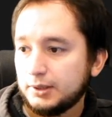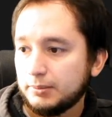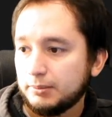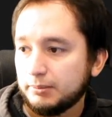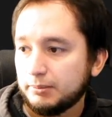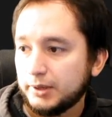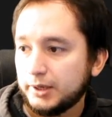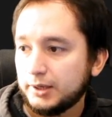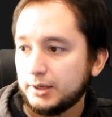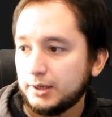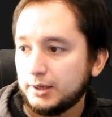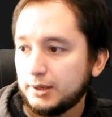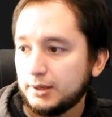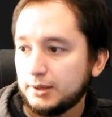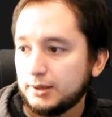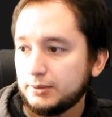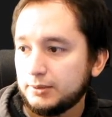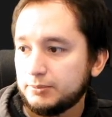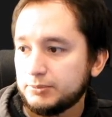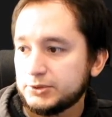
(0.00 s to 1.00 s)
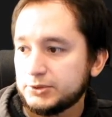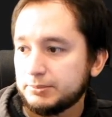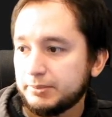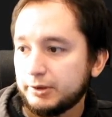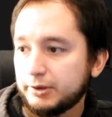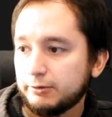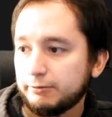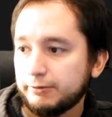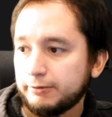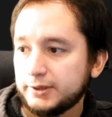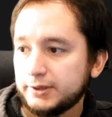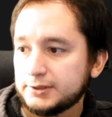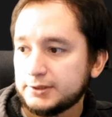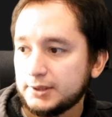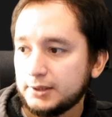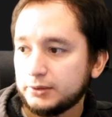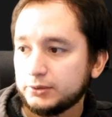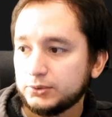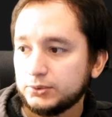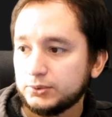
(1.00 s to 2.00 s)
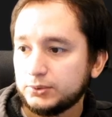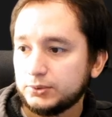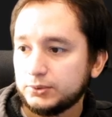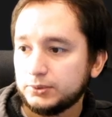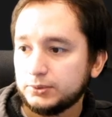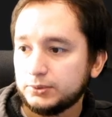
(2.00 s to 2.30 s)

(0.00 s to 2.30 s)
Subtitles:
my games, Path of Exile 2,